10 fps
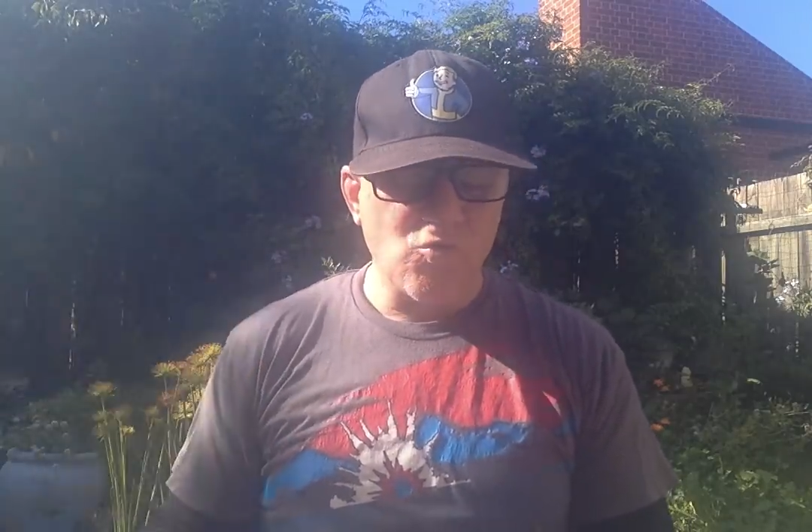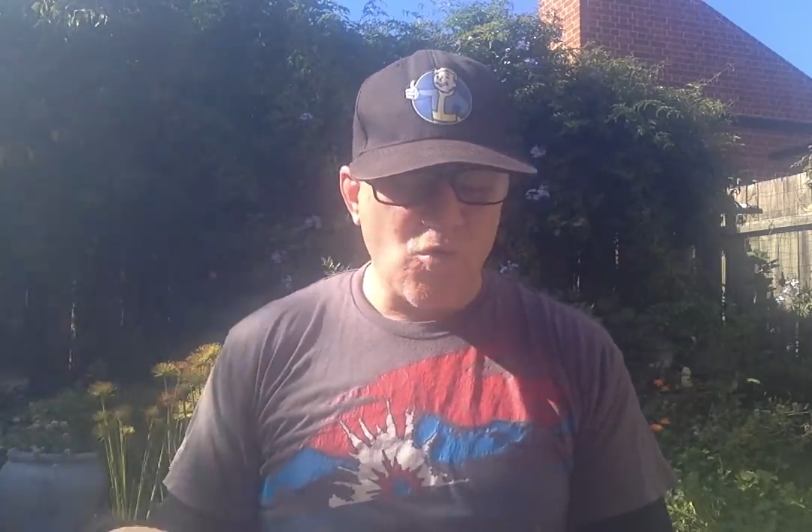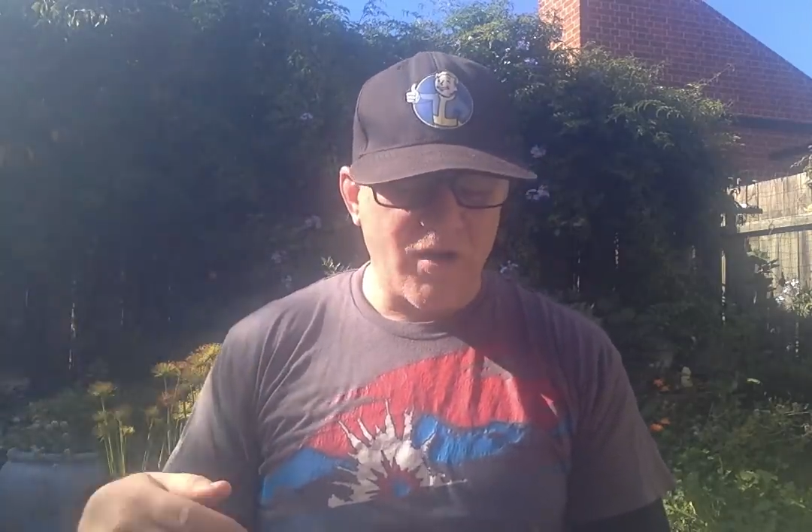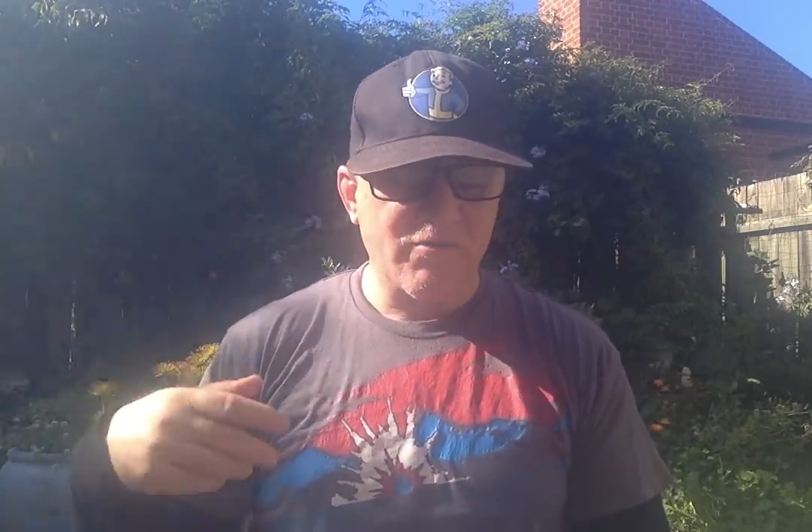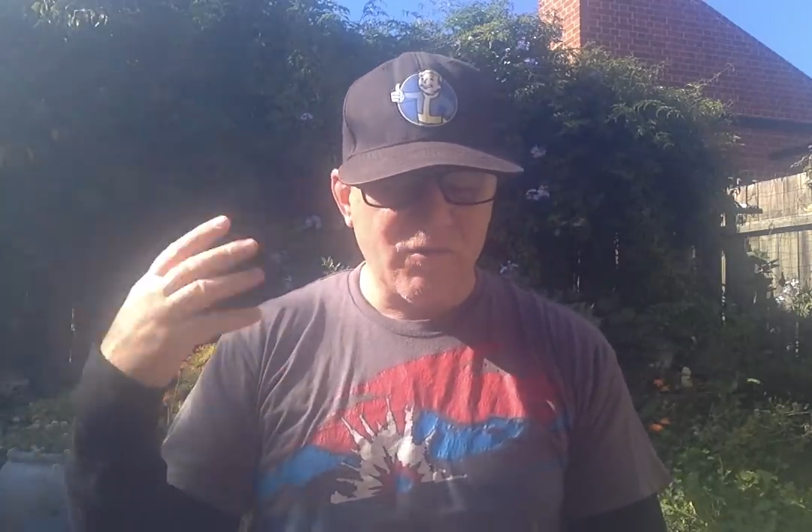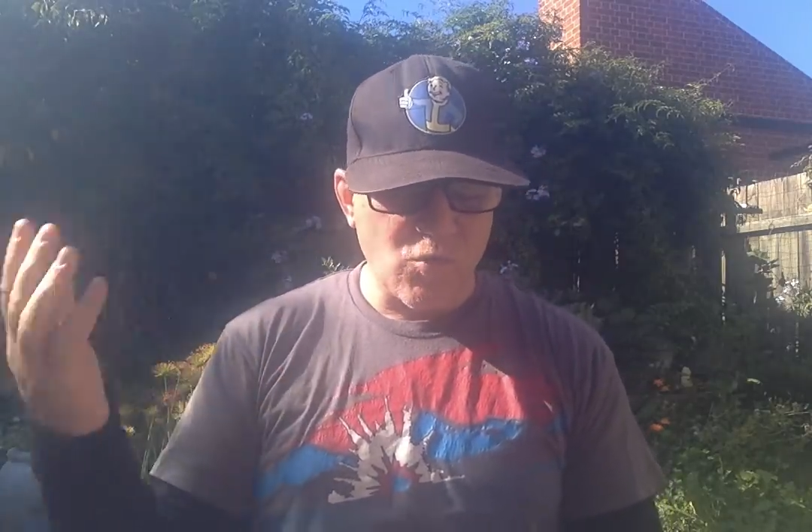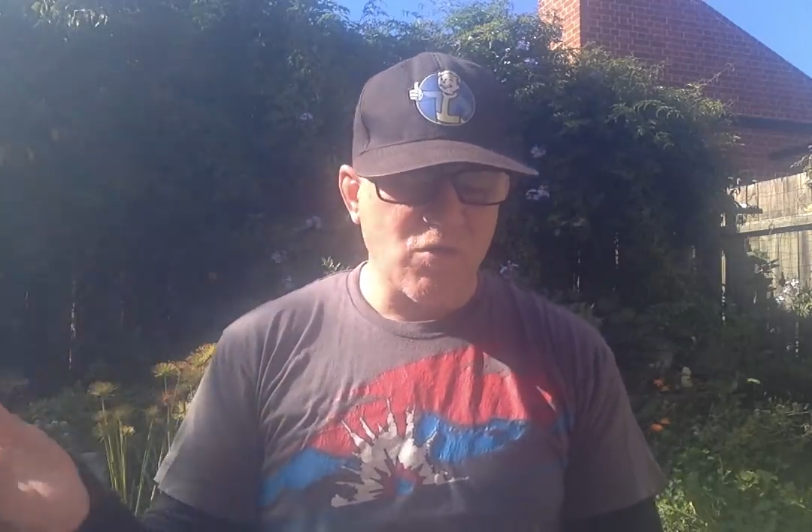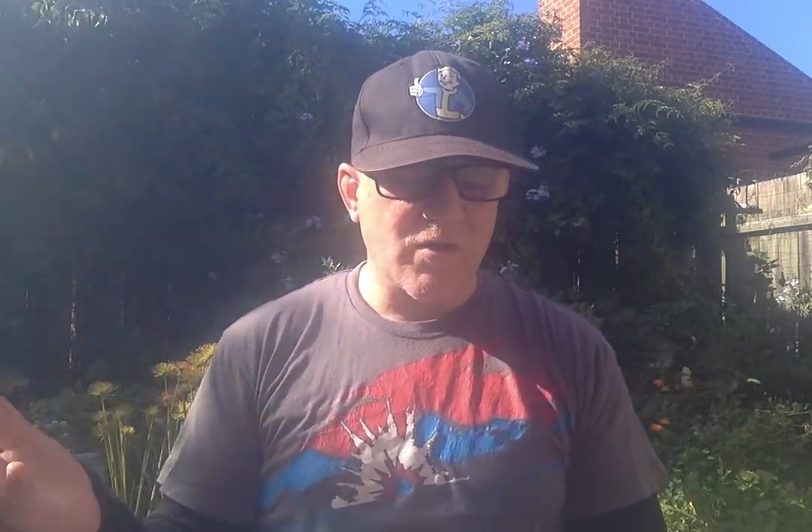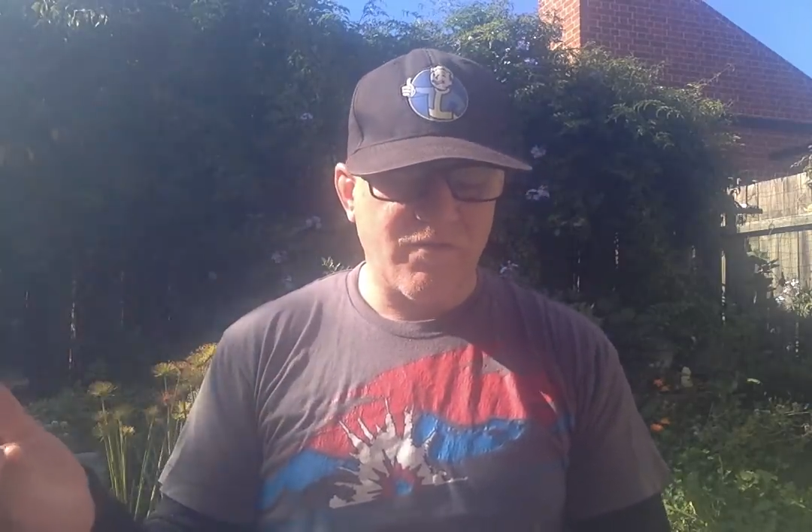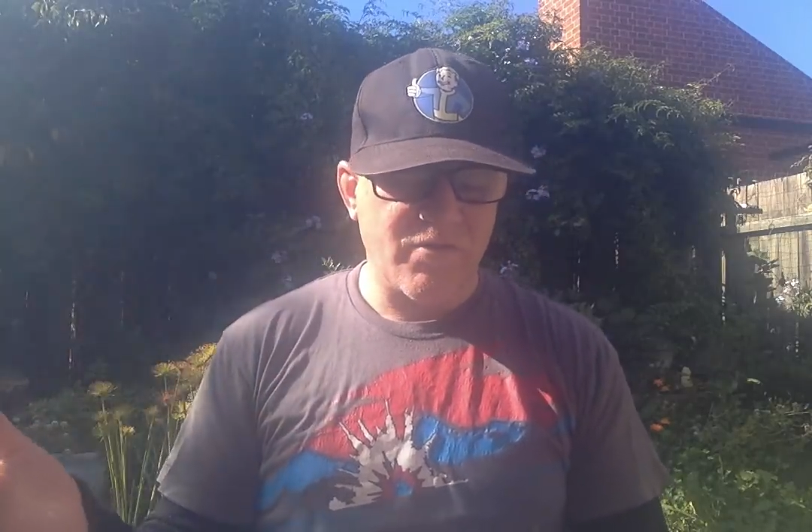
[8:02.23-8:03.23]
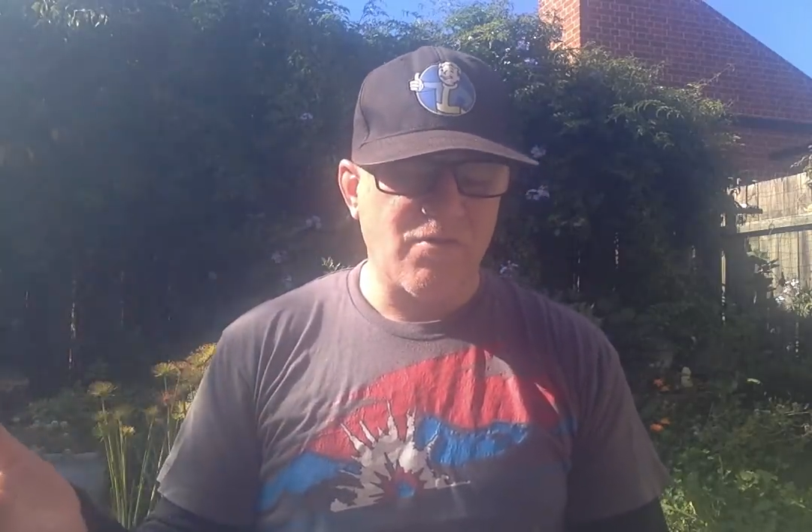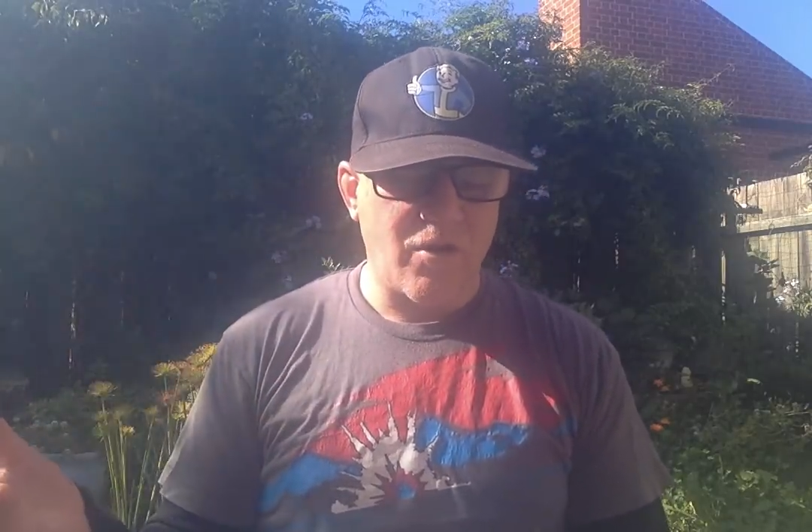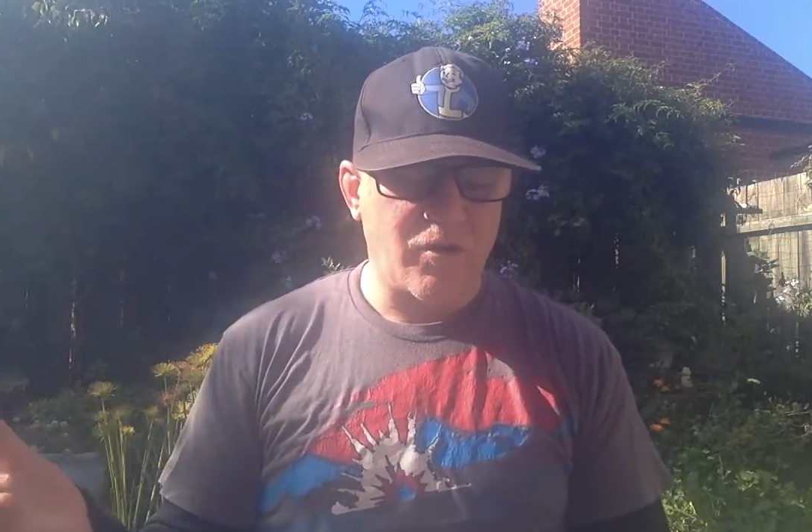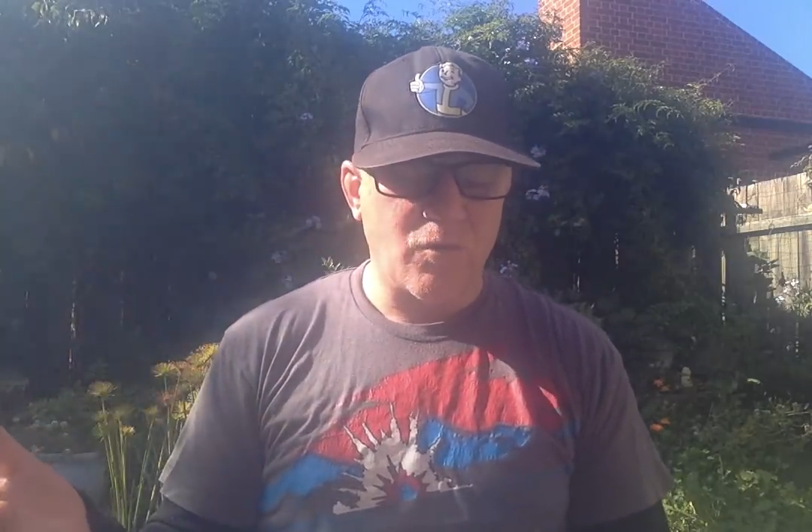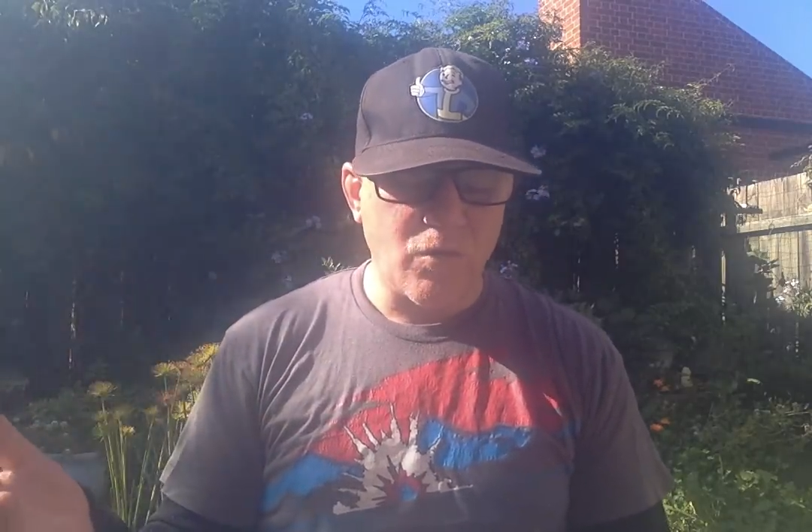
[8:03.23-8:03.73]
want a reward for your
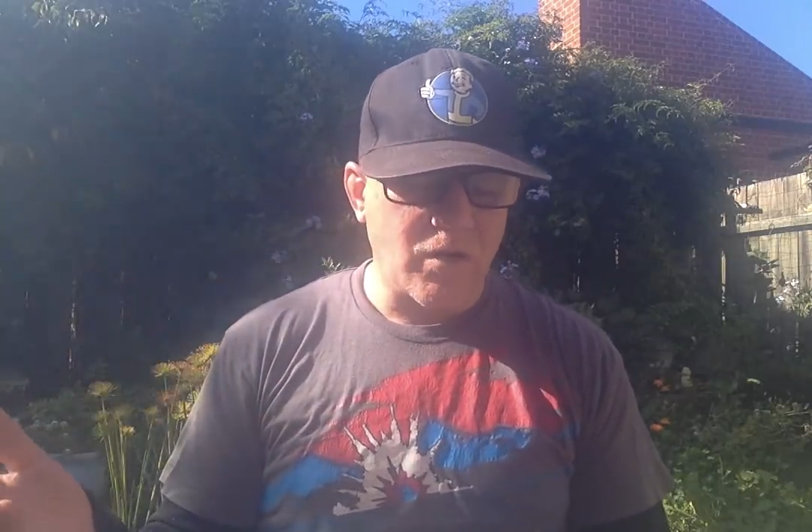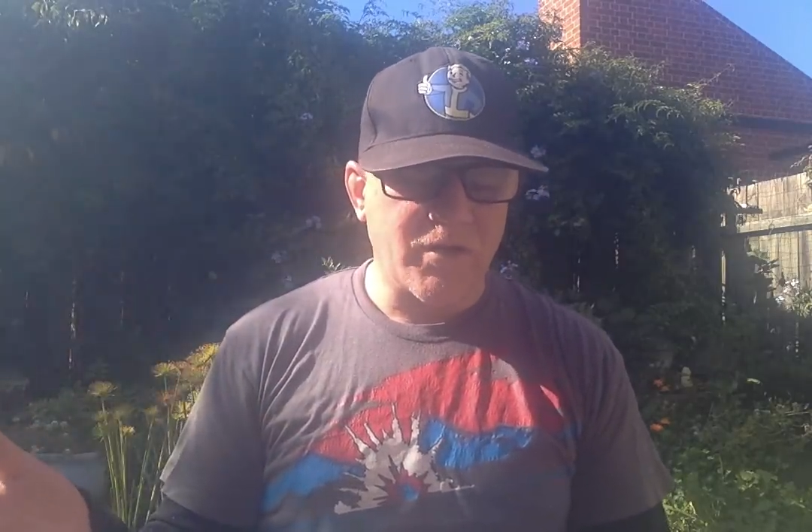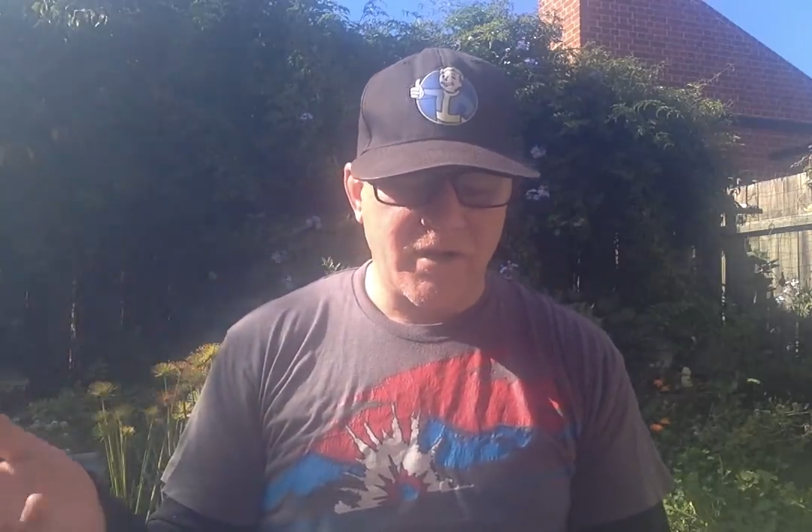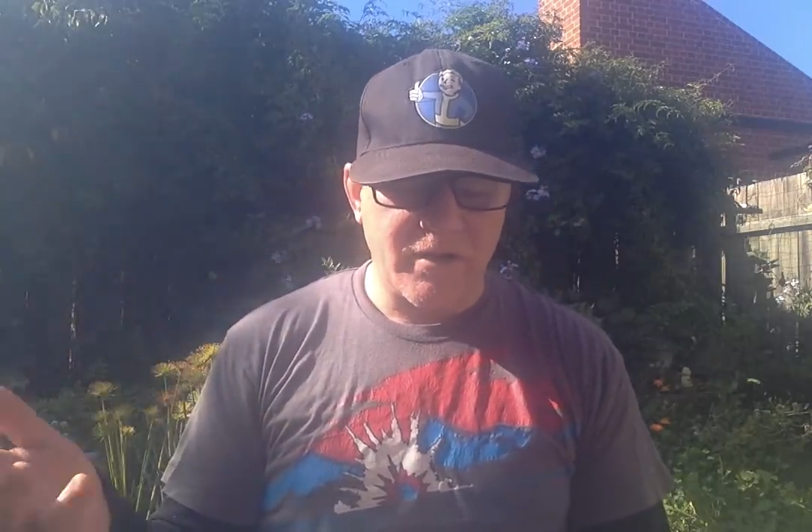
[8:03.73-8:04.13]
hard work.